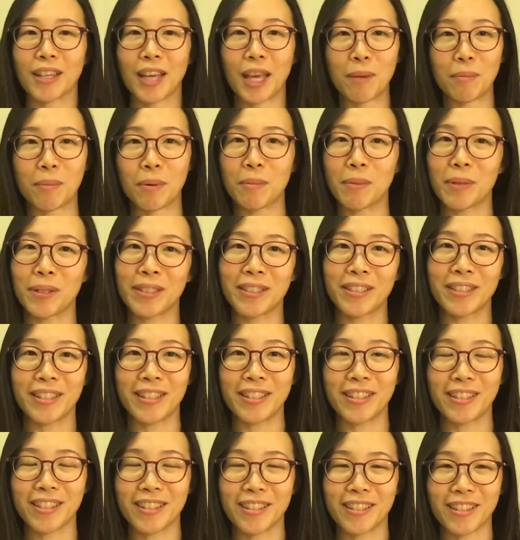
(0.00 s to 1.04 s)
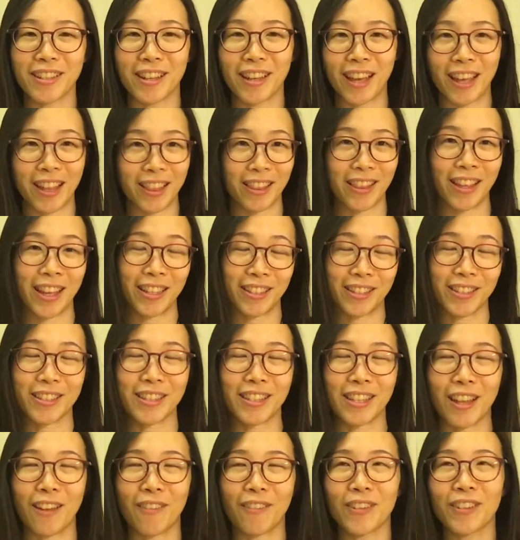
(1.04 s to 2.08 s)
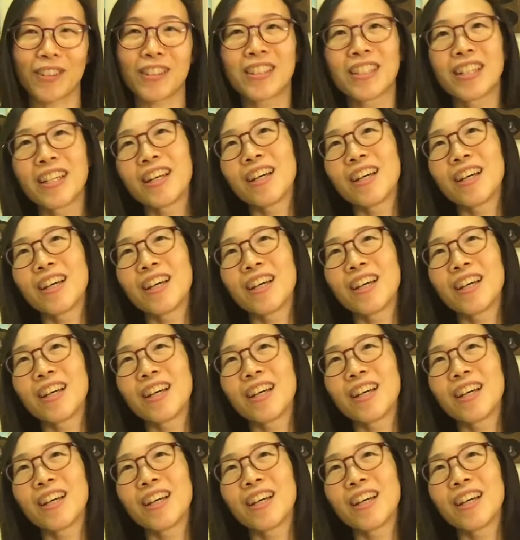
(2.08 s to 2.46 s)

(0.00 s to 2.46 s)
capabilities at this level.